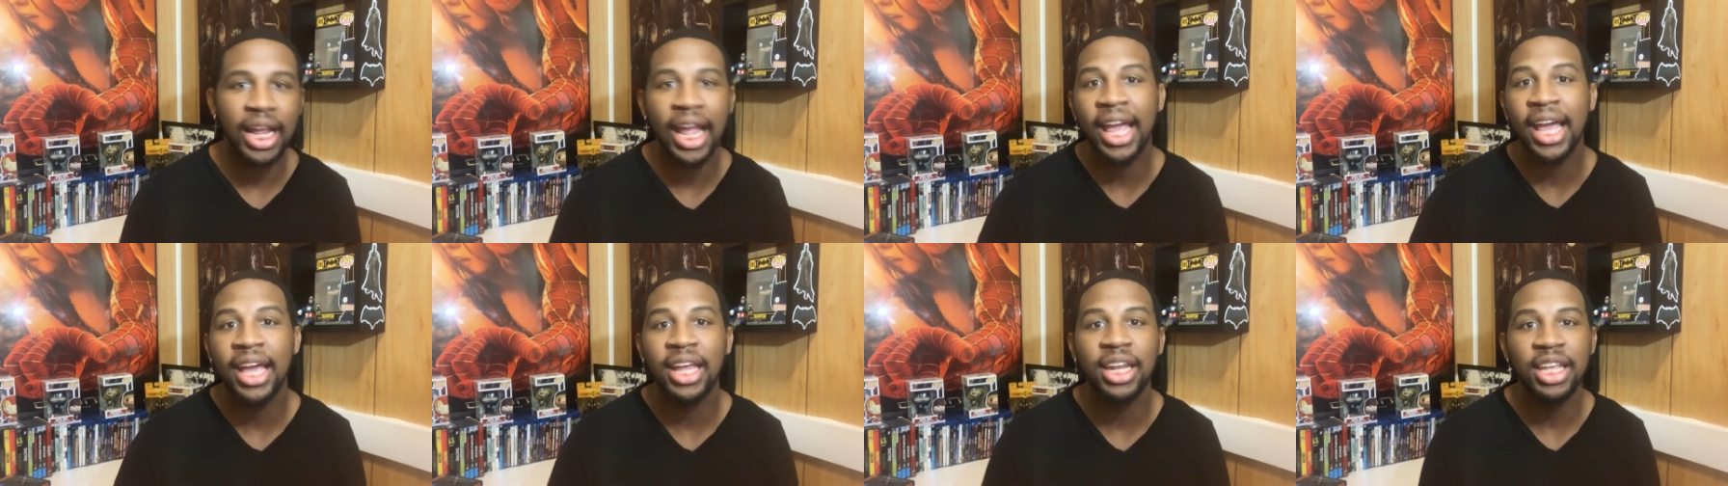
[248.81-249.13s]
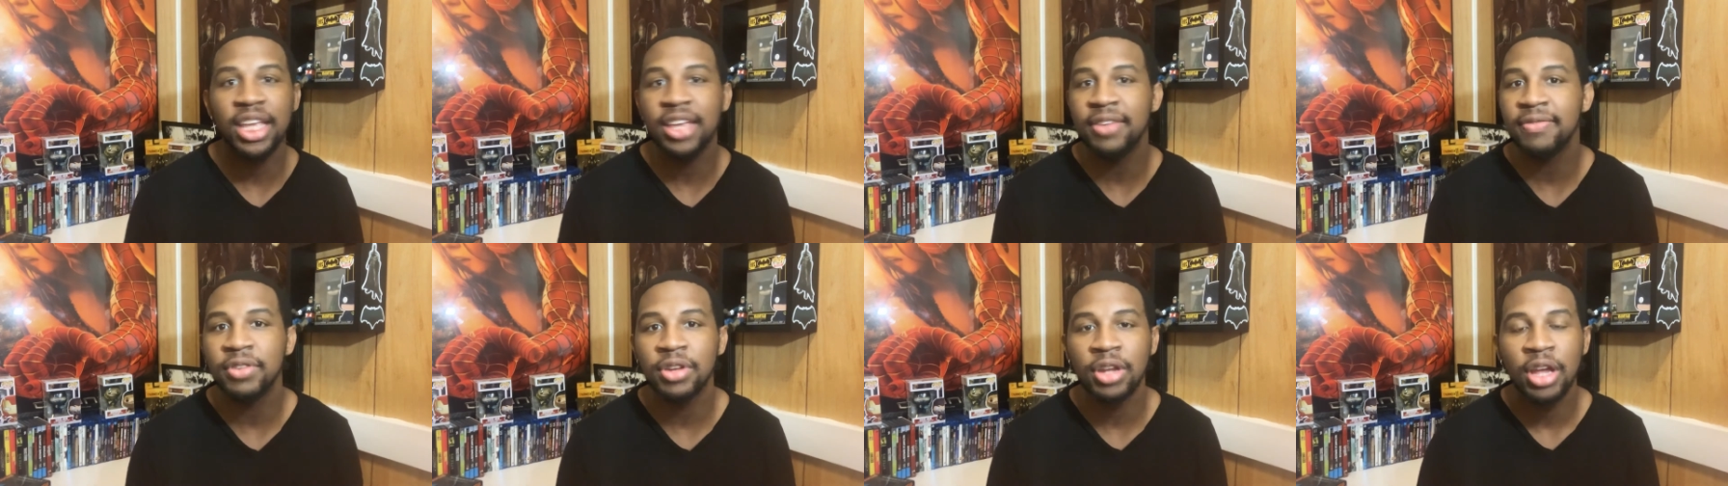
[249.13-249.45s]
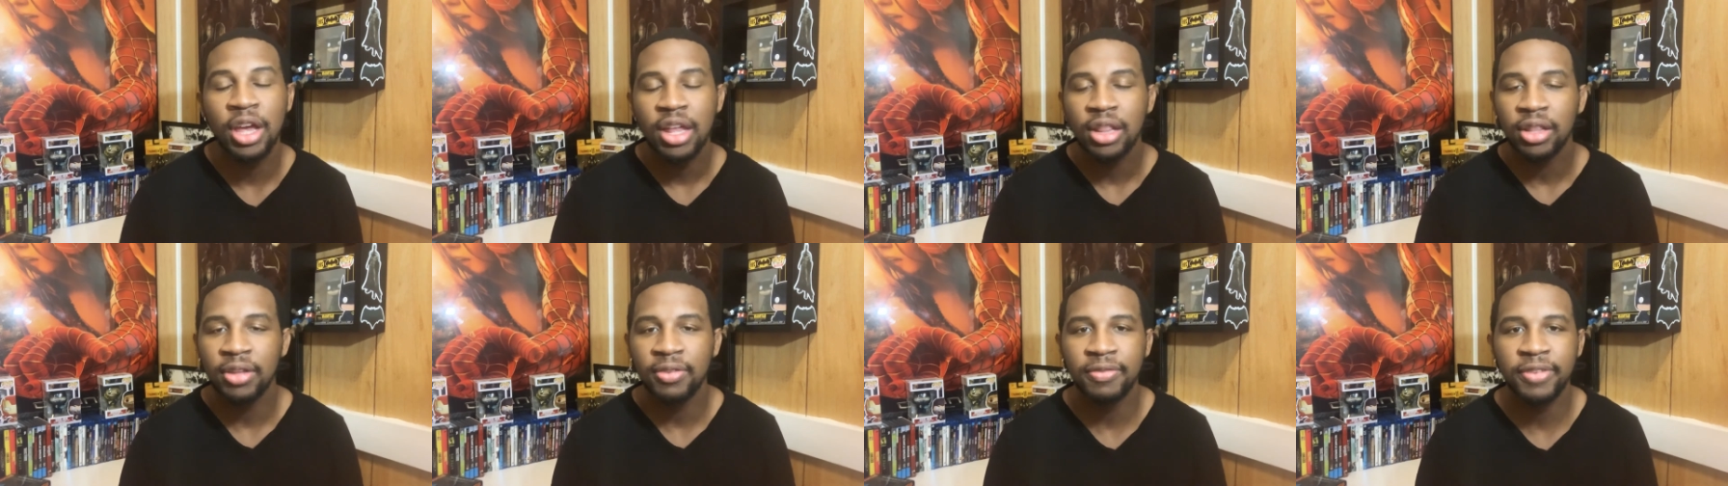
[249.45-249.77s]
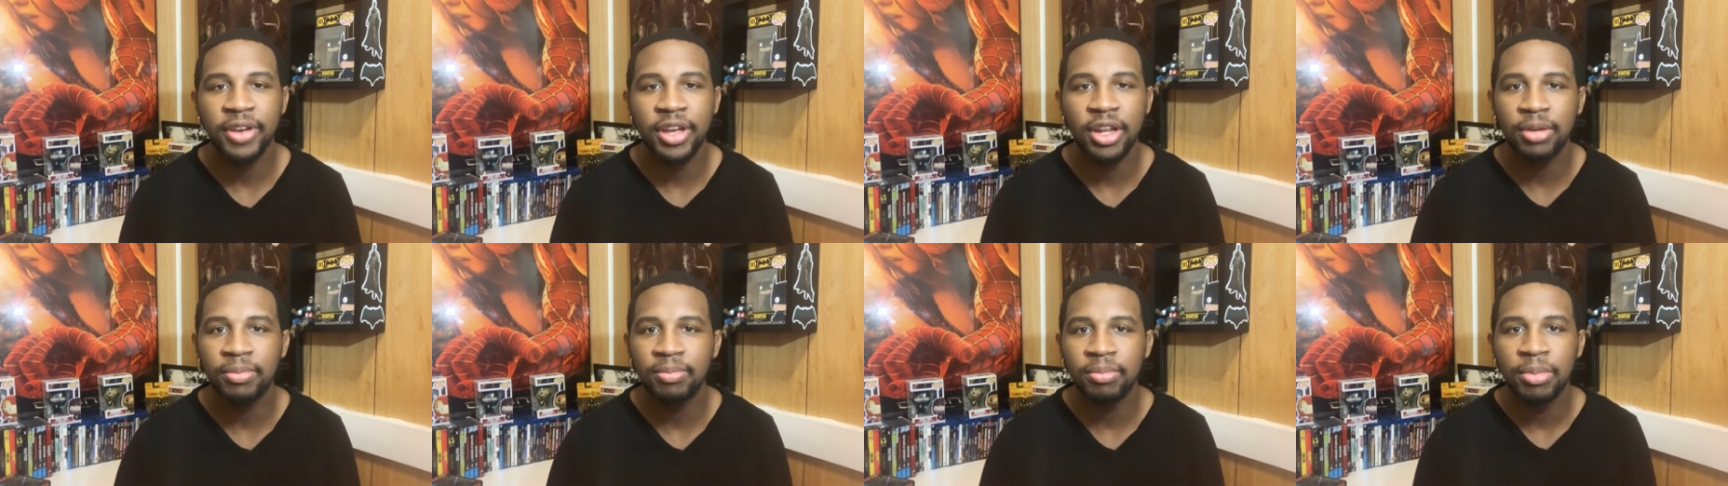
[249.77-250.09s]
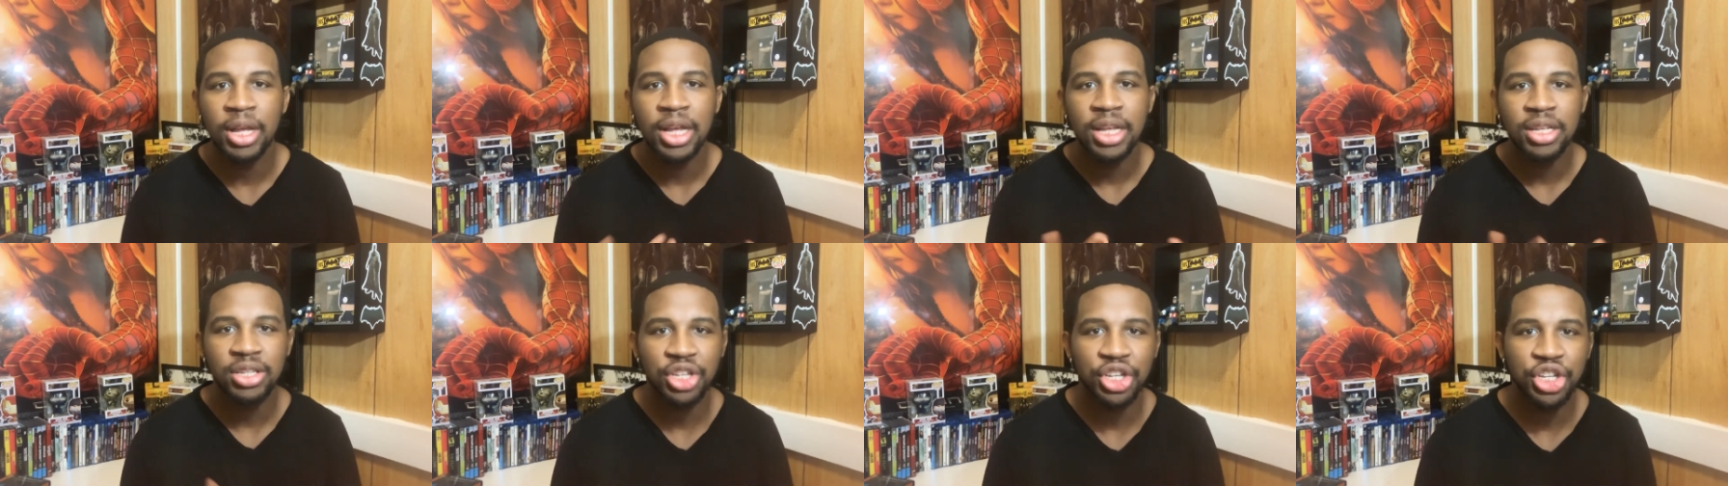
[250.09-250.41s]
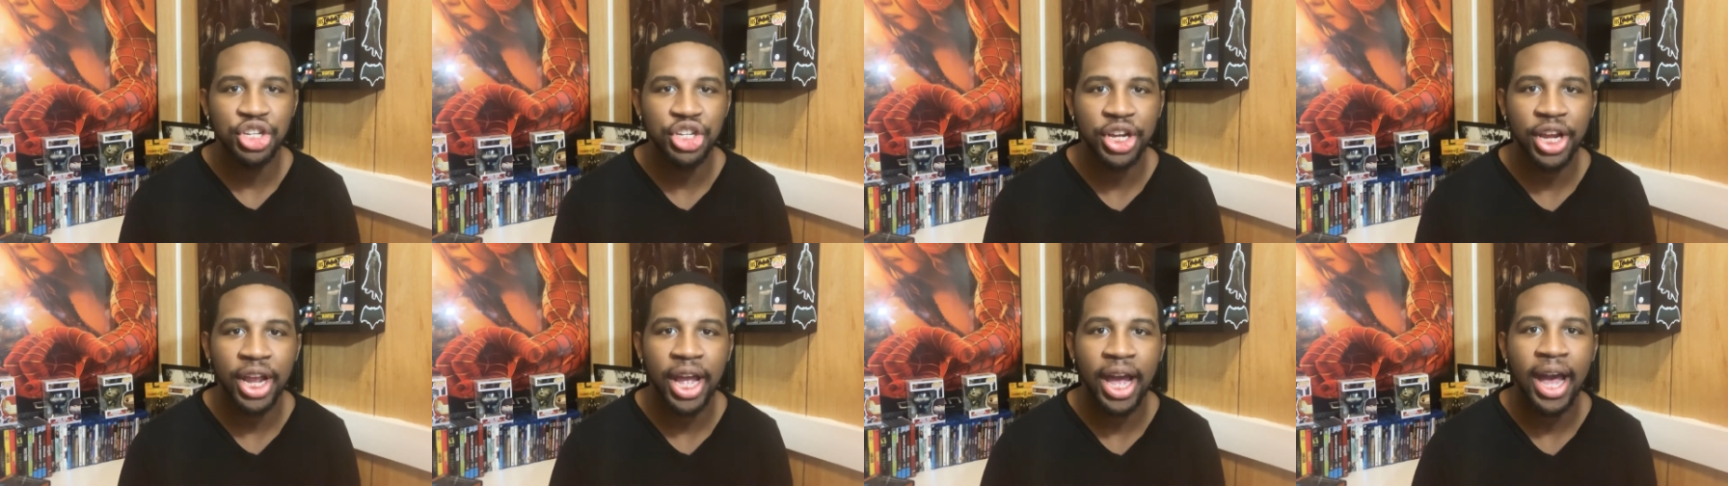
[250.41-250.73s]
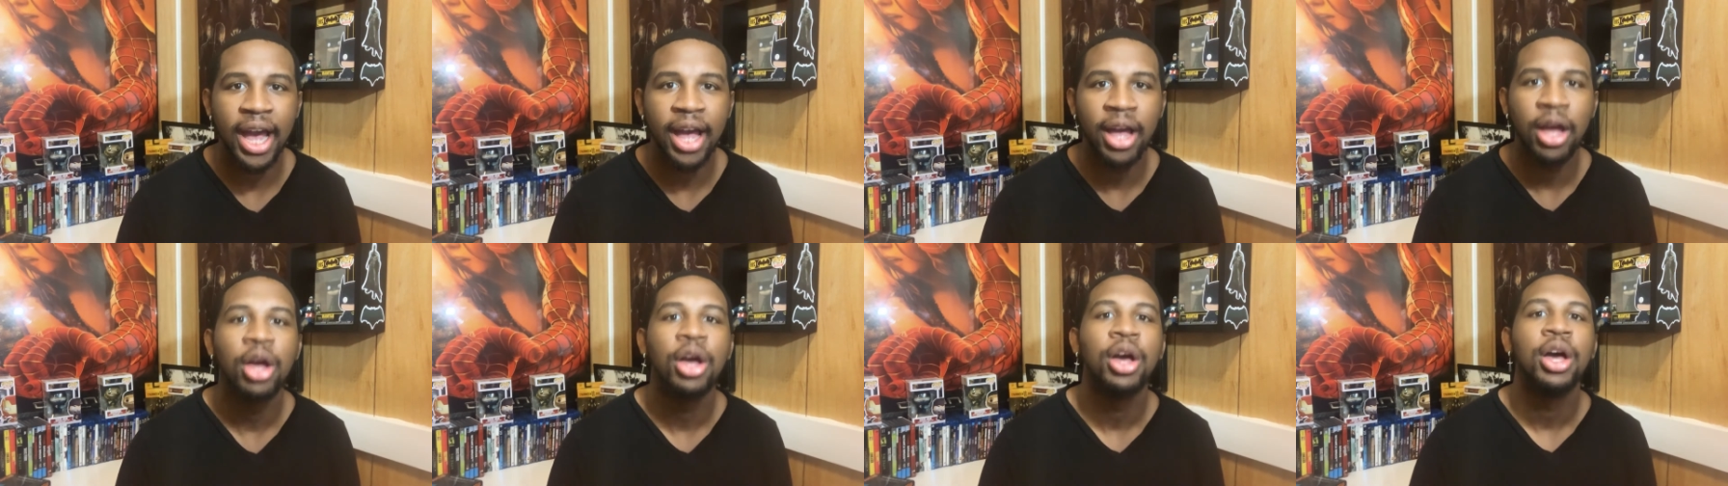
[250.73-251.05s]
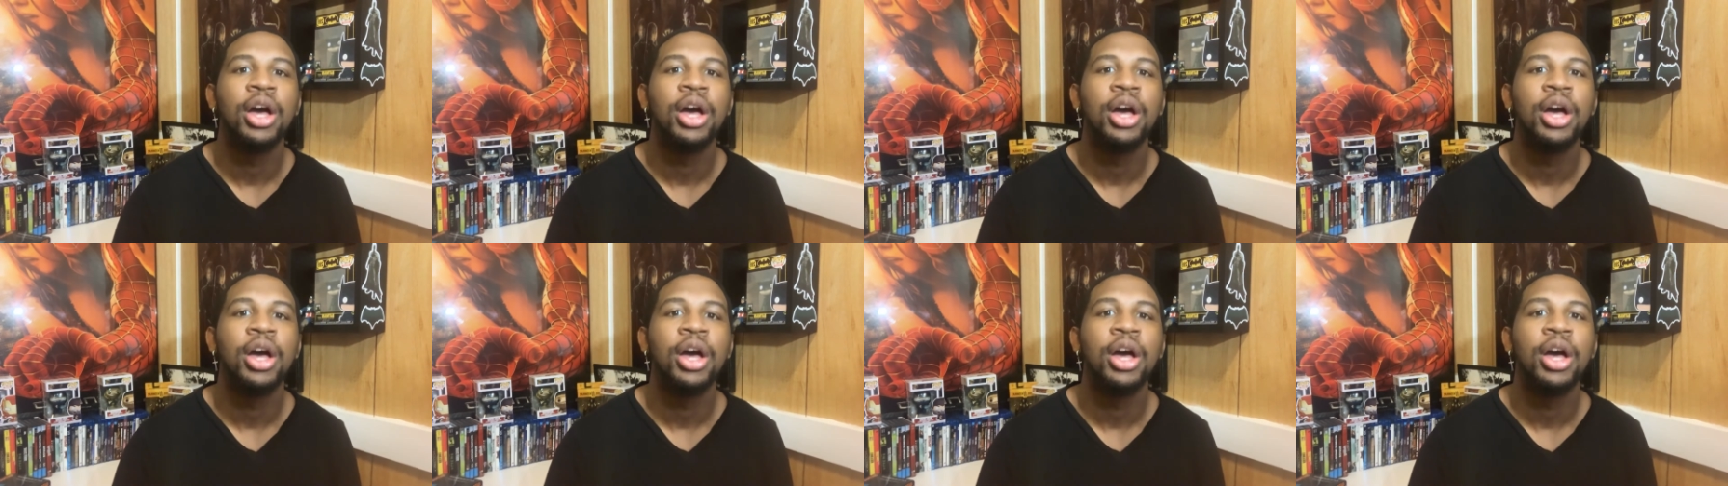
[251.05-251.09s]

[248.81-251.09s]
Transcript: and even the Venom CGI